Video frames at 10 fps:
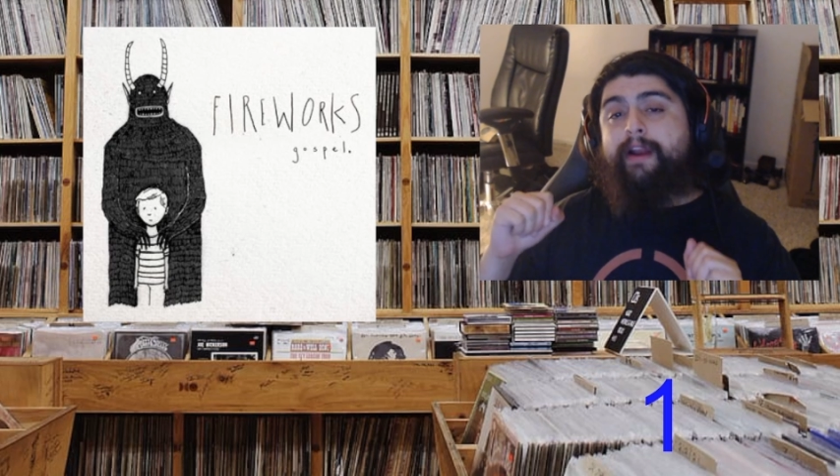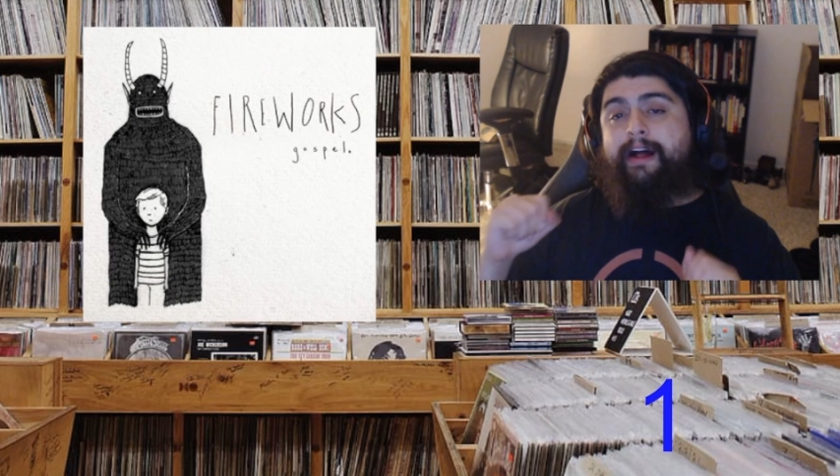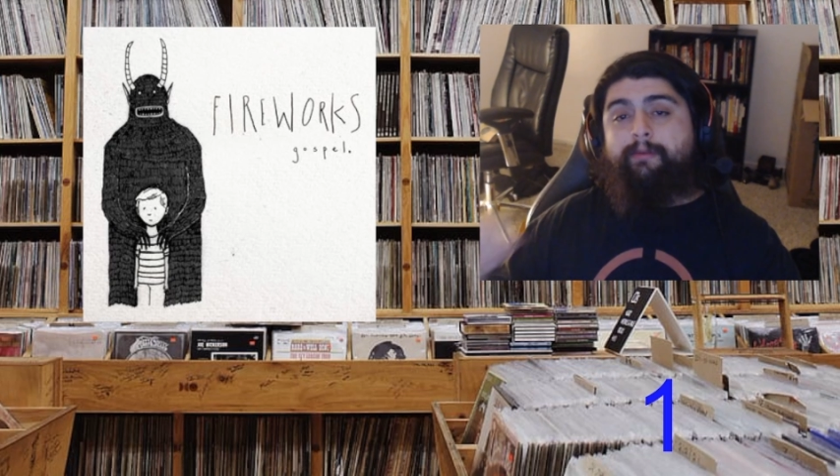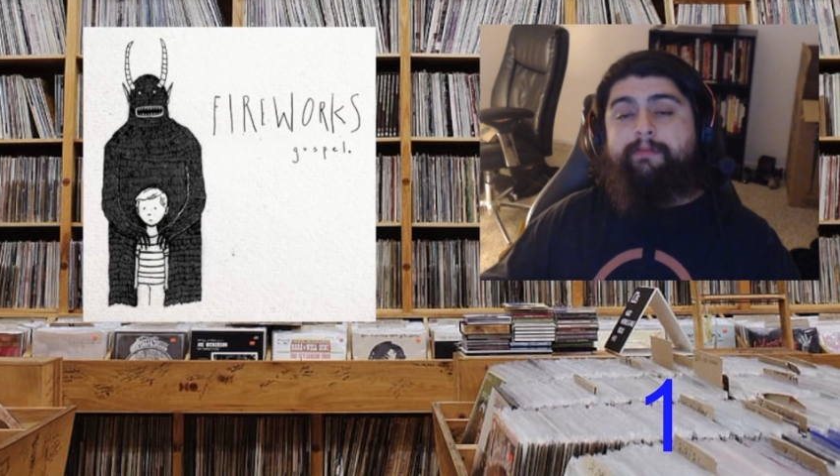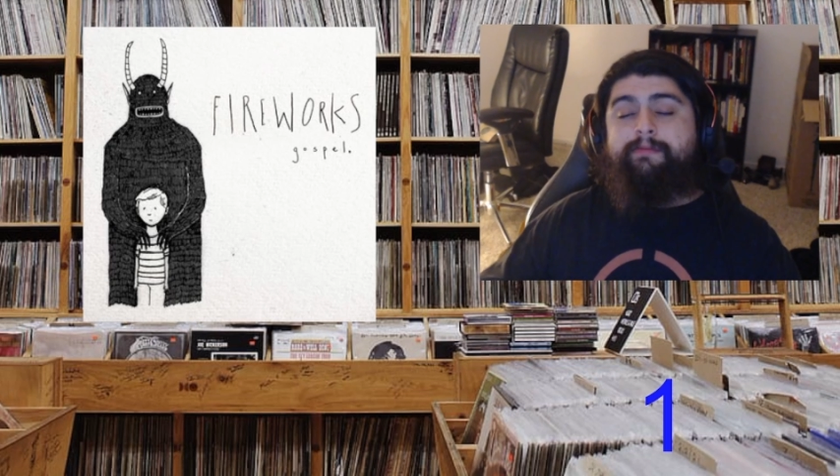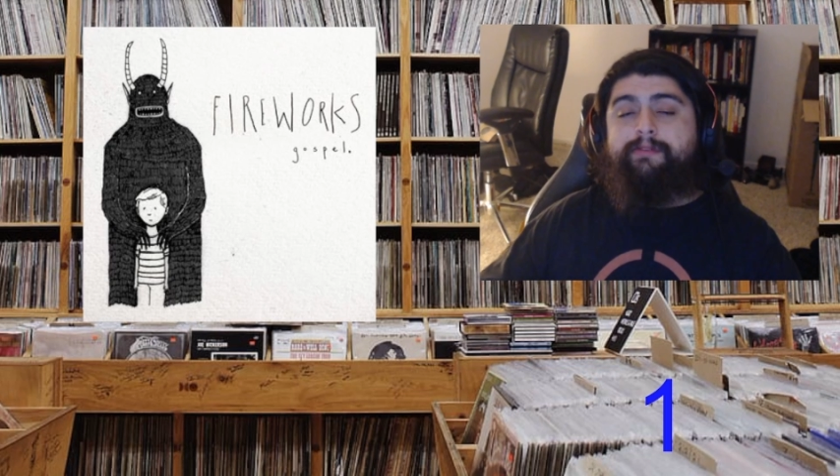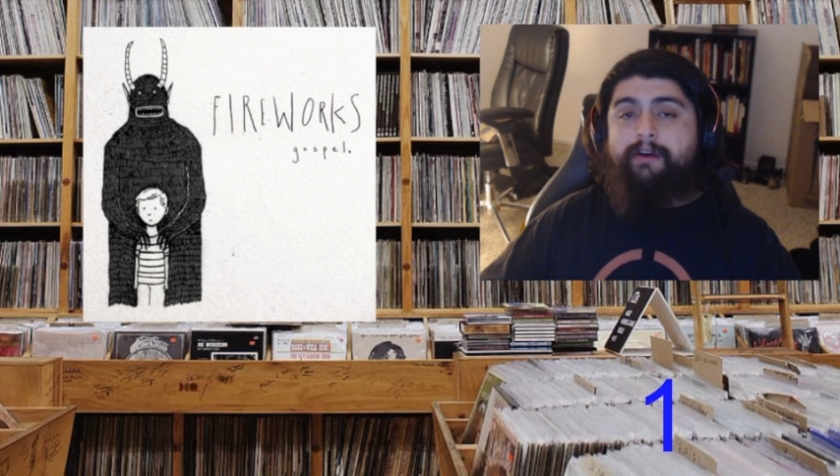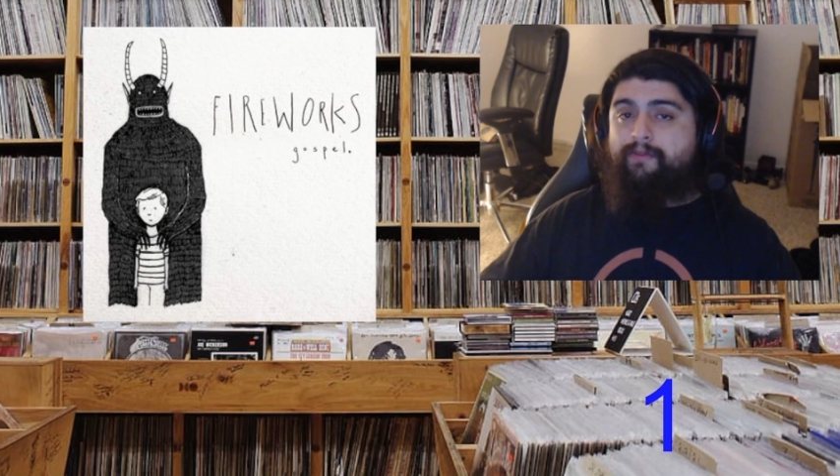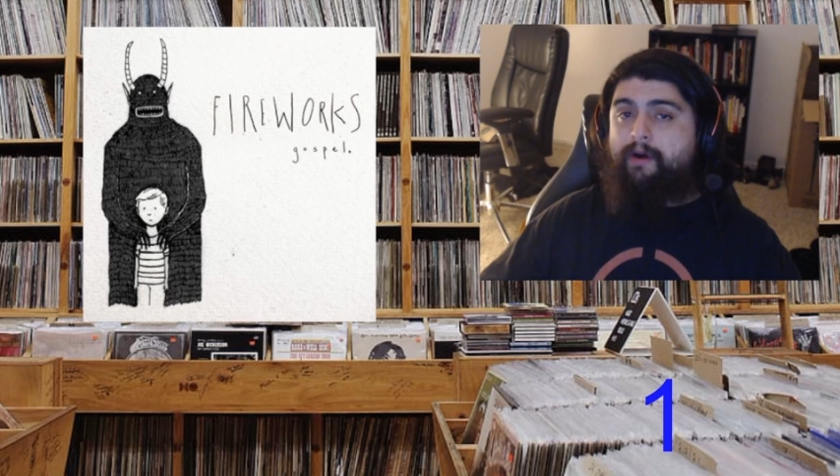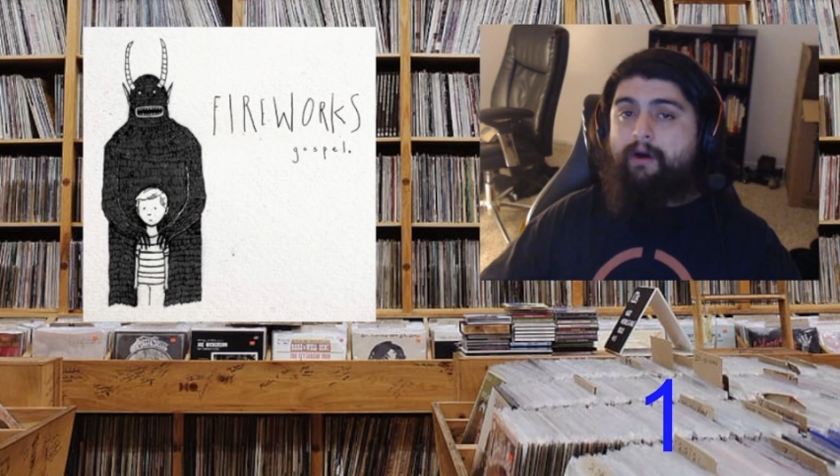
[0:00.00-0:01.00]
albums
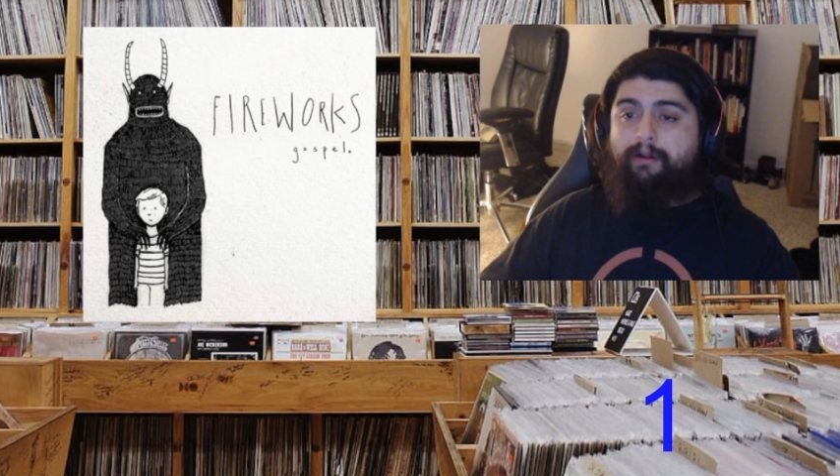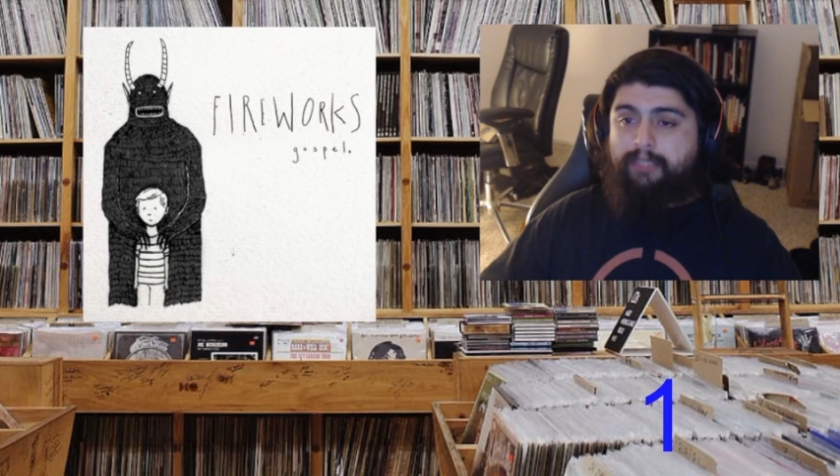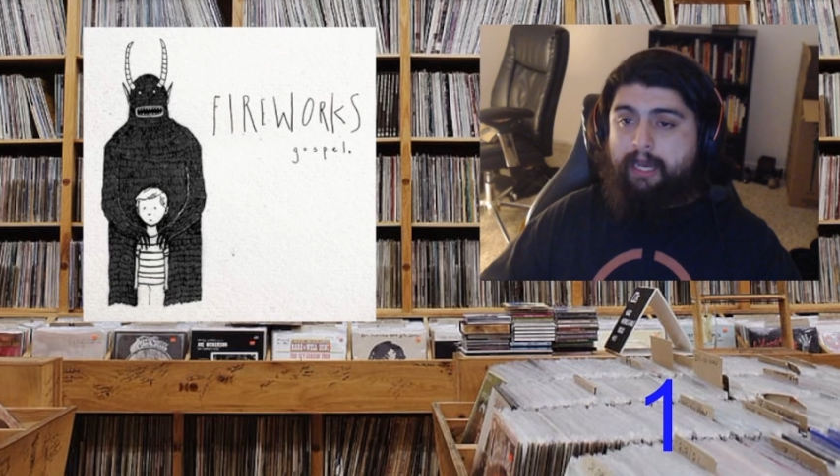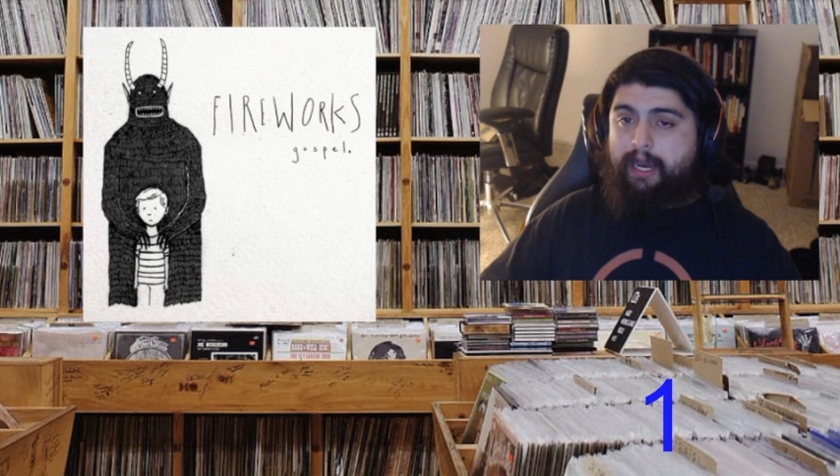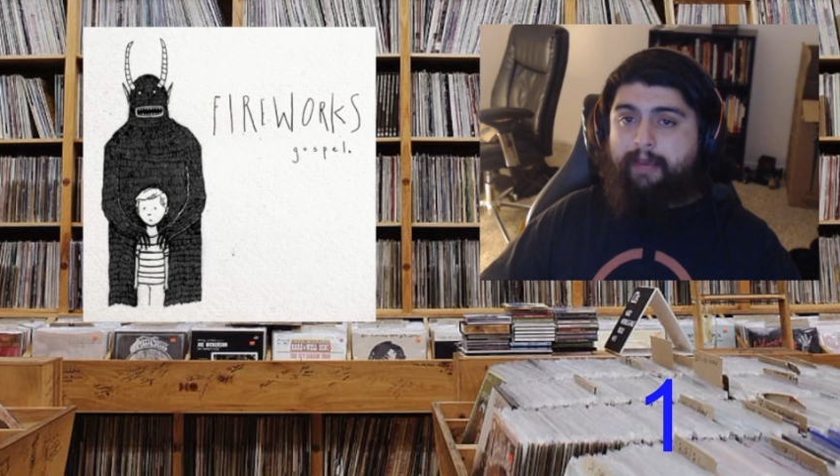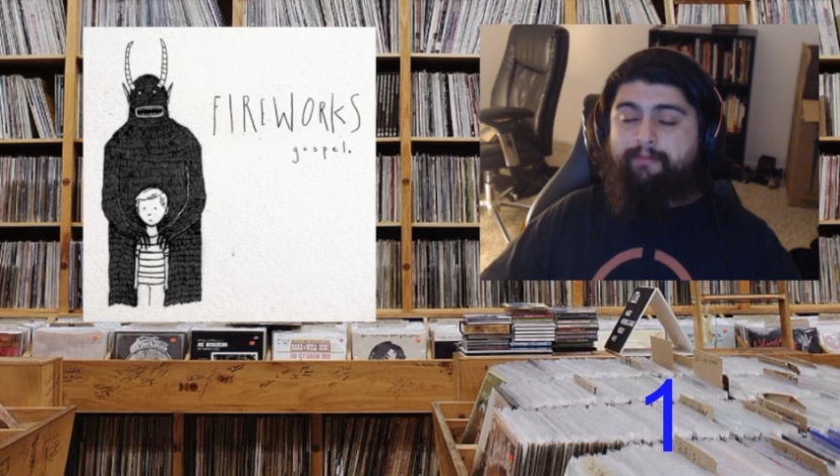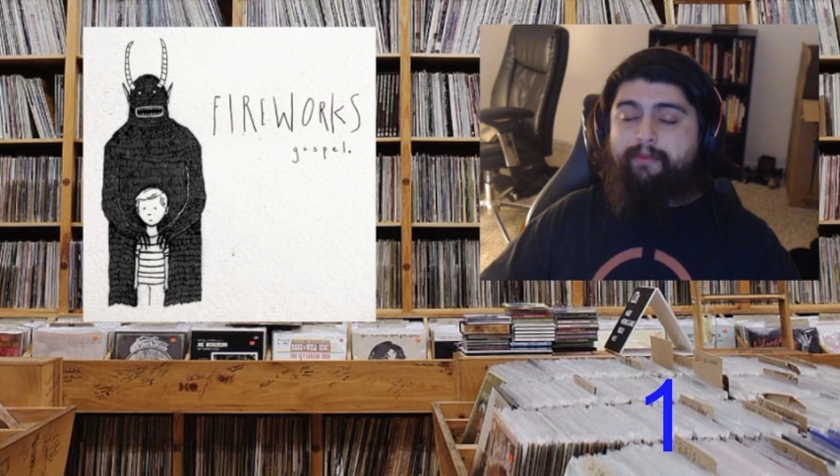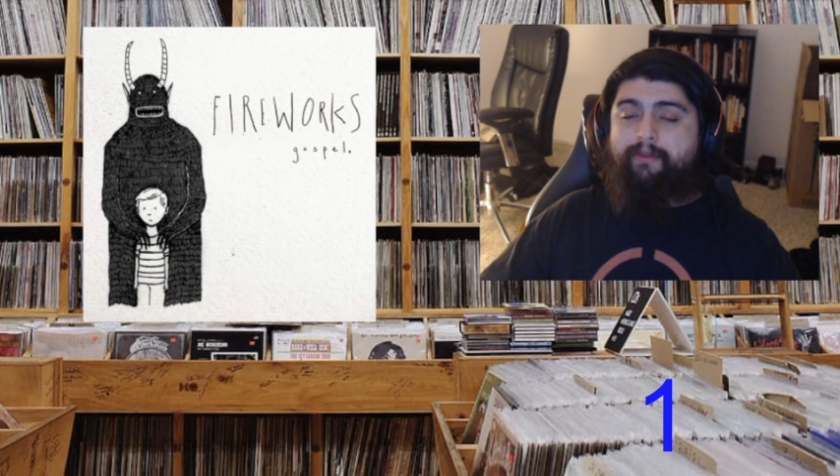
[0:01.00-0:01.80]
of all time